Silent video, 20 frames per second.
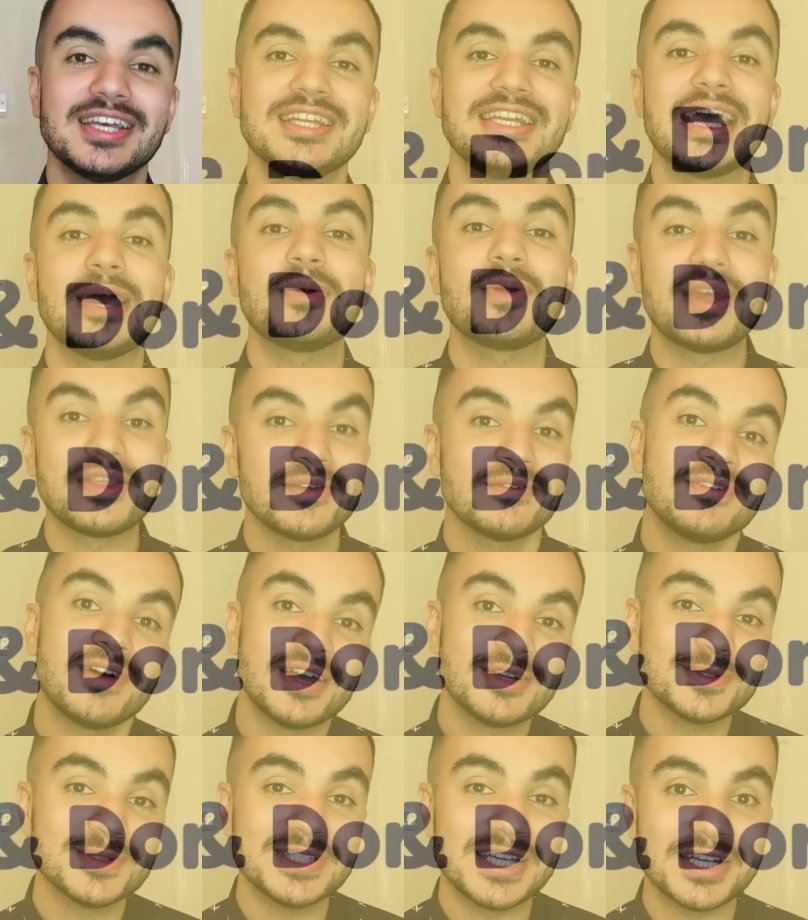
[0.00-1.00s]
Now we're at the
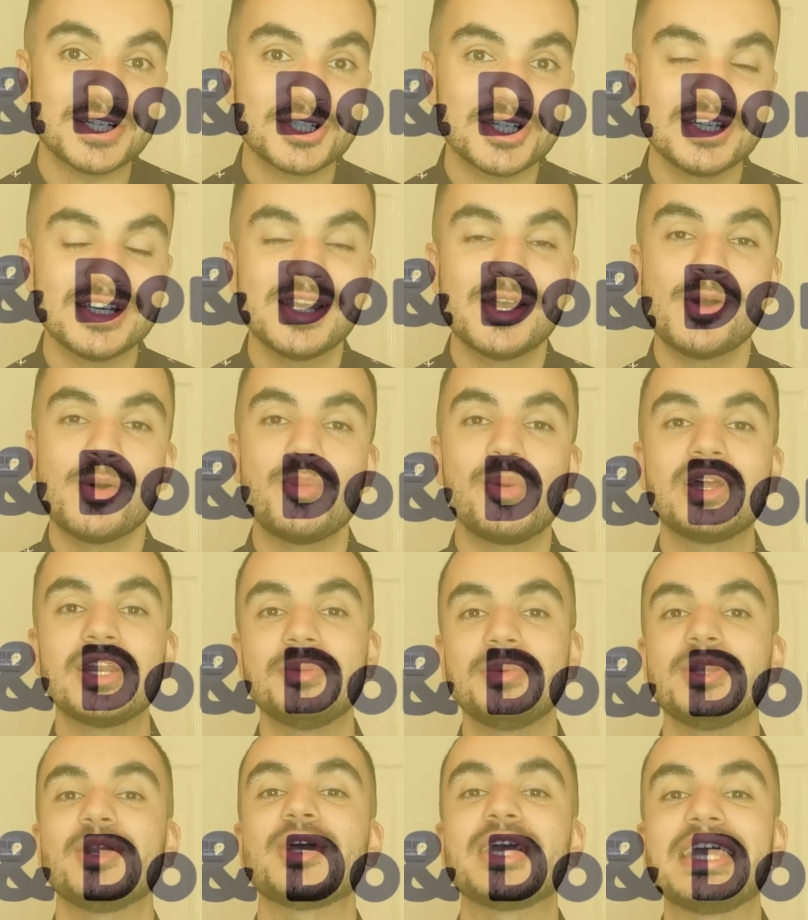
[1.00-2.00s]
final section. We're going to
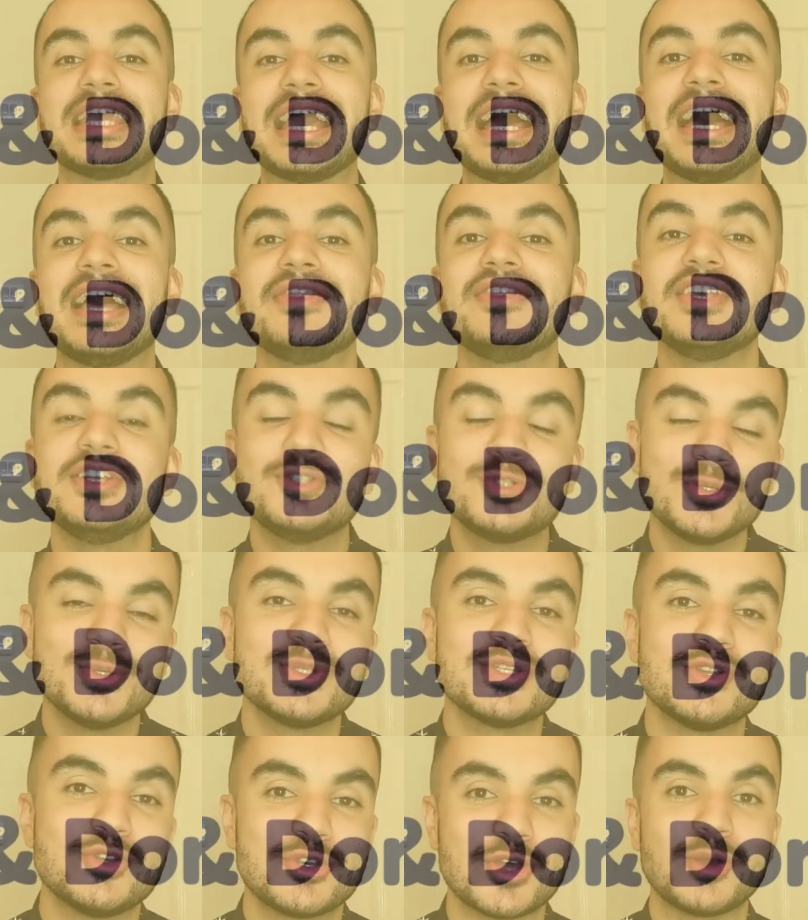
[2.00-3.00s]
be looking at the
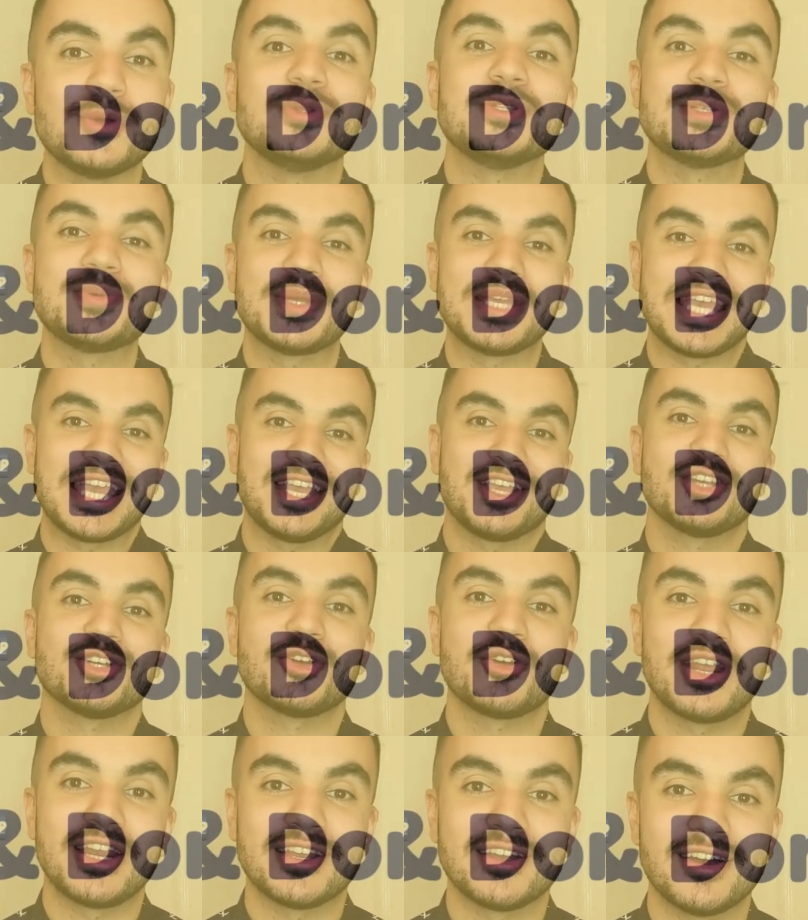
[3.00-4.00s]
do's and don'ts when getting a
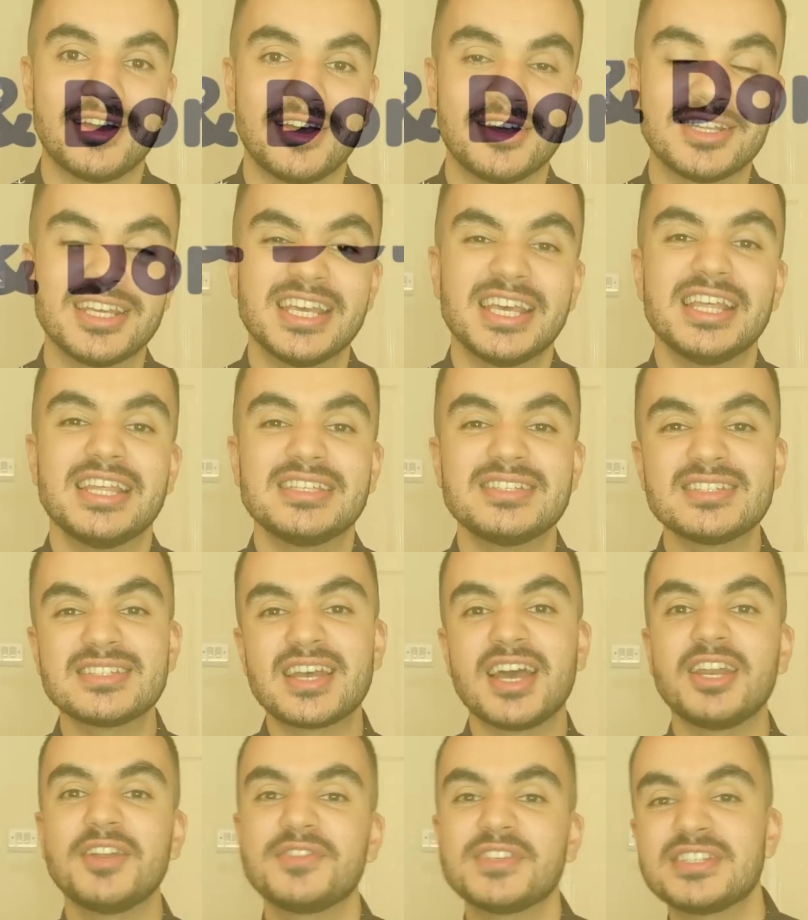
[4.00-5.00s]
credit card. This is
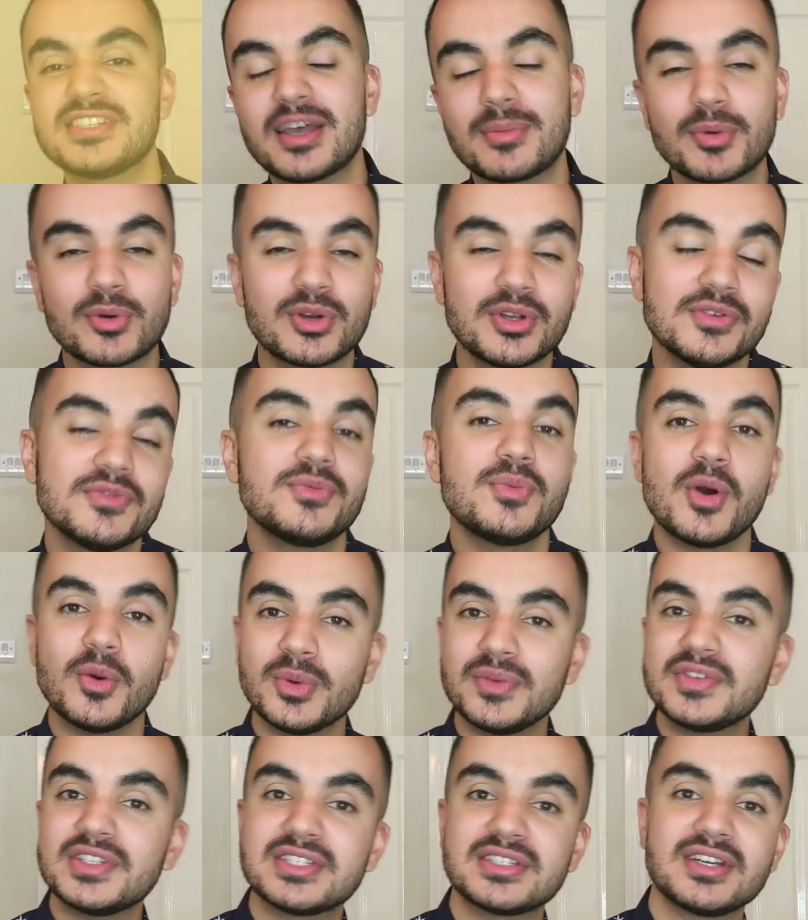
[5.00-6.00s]
kind of a summary of what
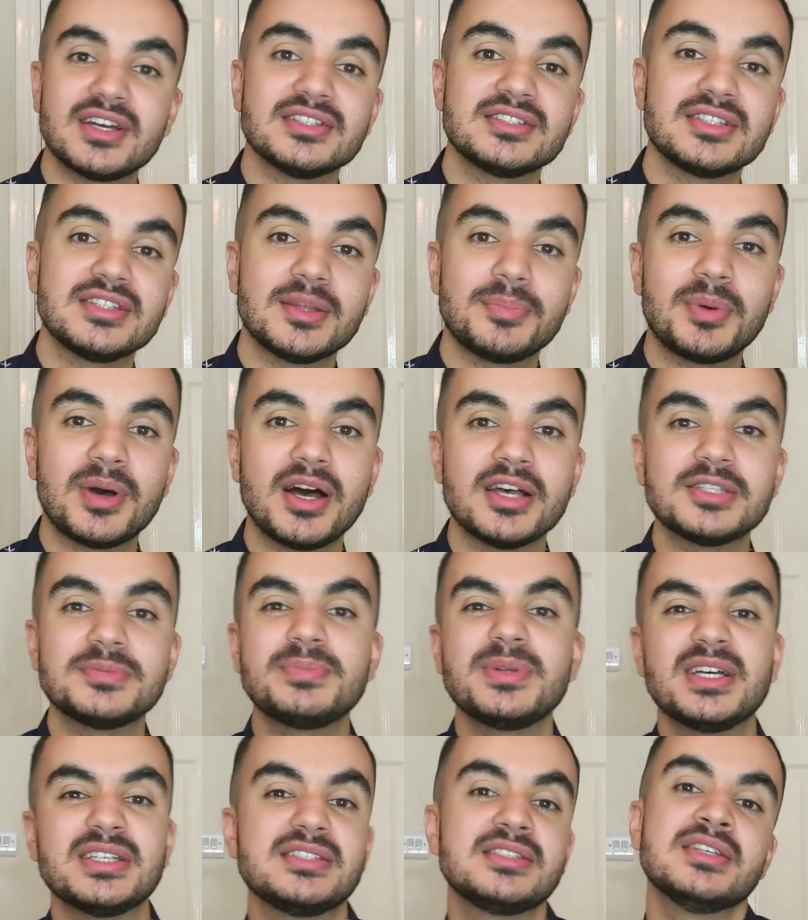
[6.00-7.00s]
we've discussed in the past,
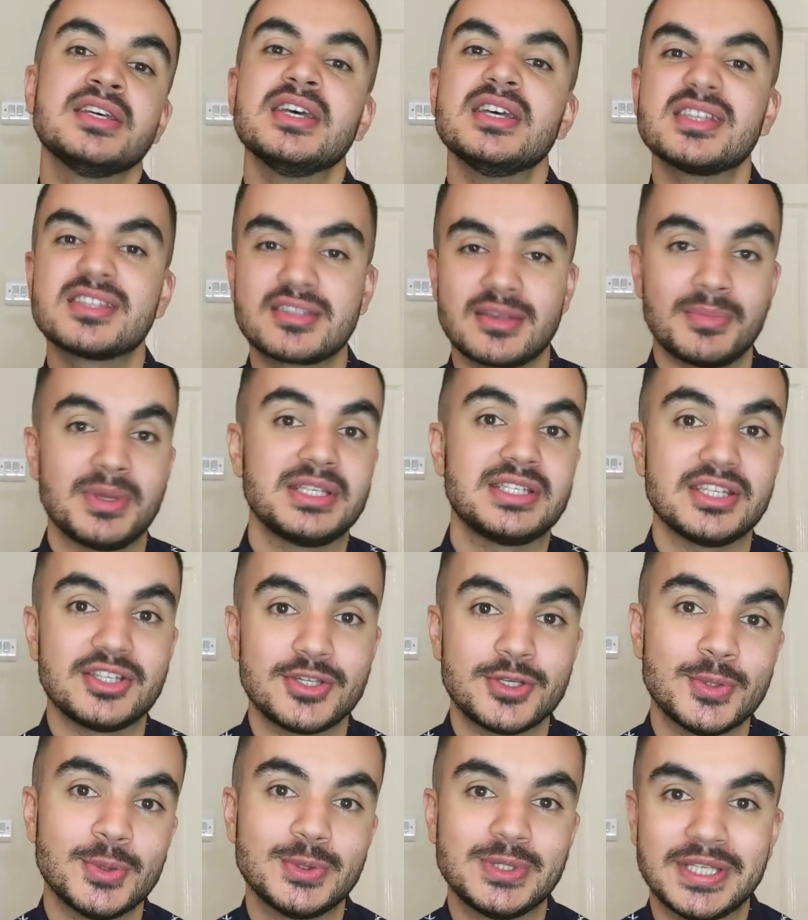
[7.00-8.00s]
plus some
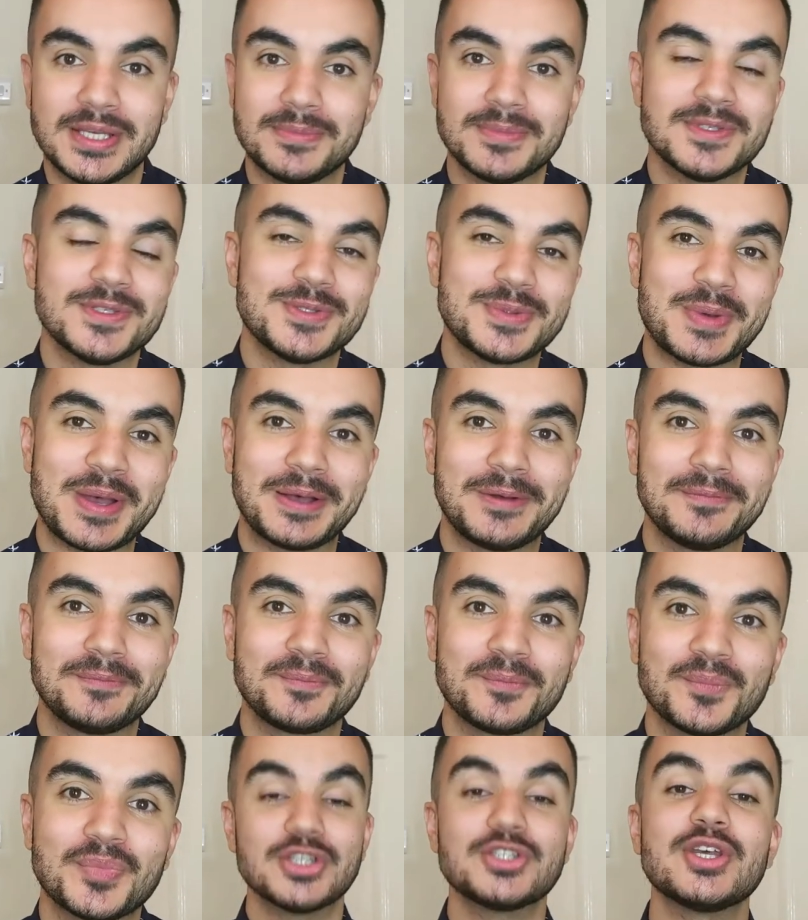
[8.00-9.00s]
additional tips as well.
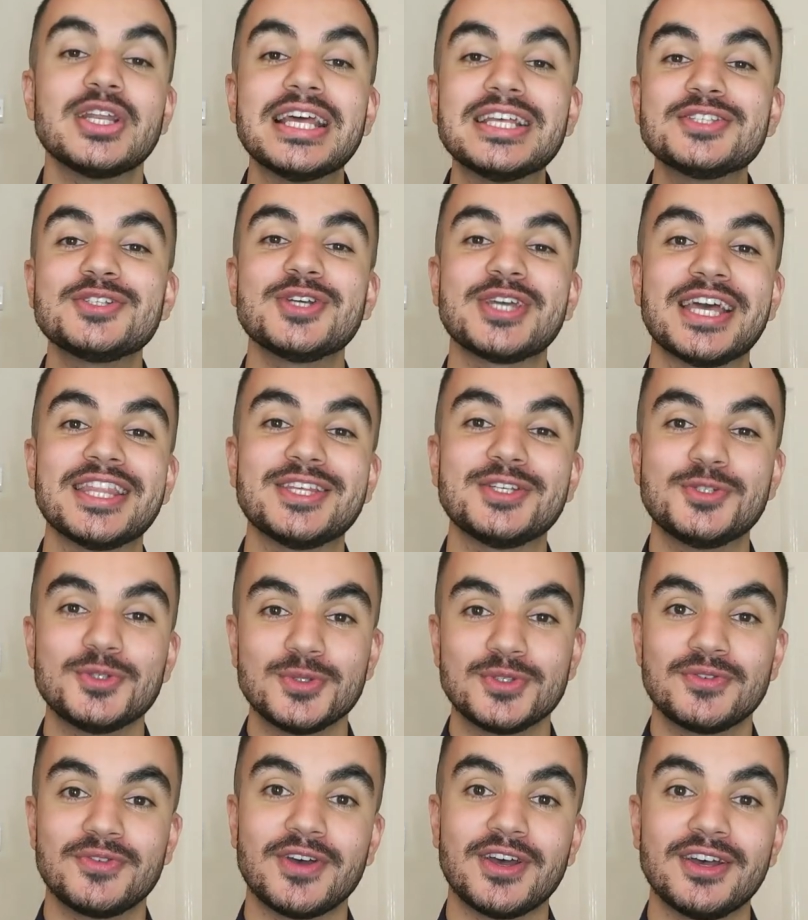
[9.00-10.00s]
So let's look at the
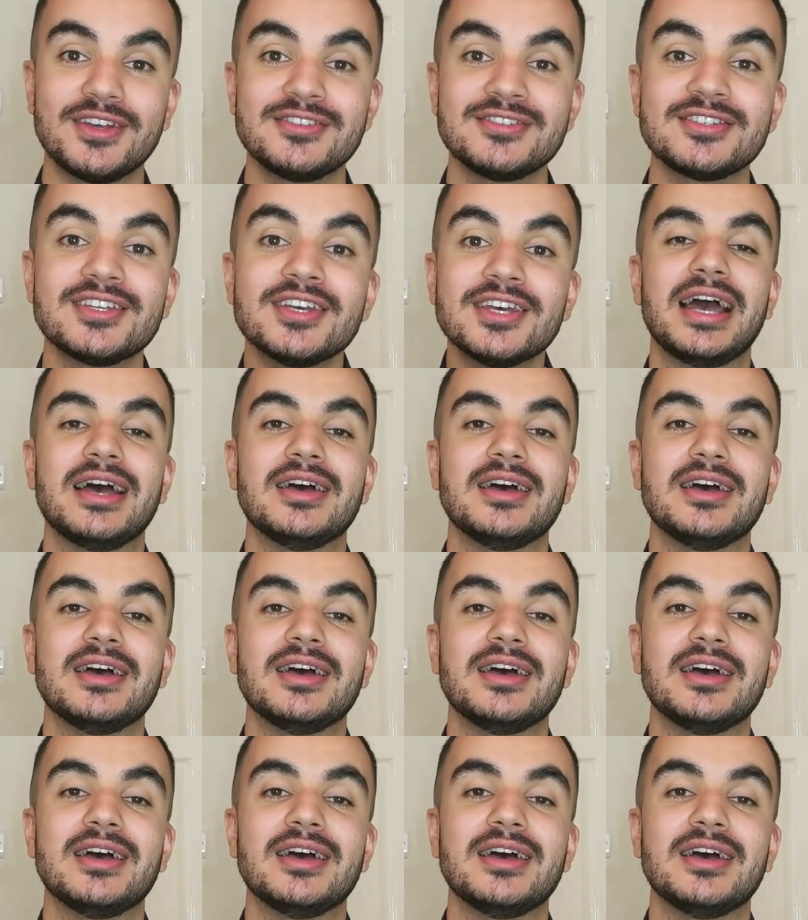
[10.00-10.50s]
do's first.